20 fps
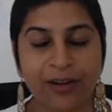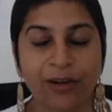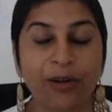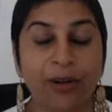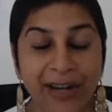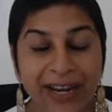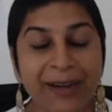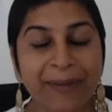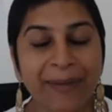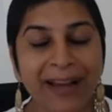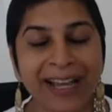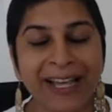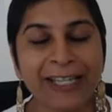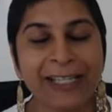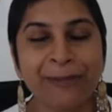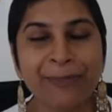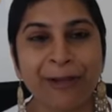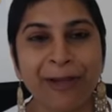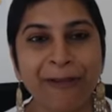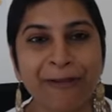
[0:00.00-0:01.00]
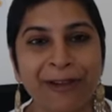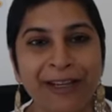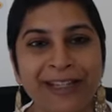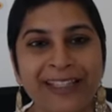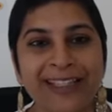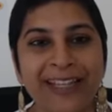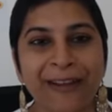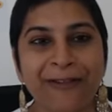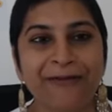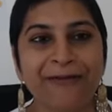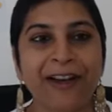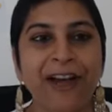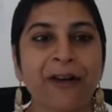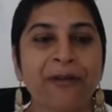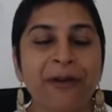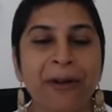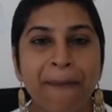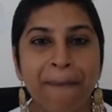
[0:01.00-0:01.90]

or in my experience, I've found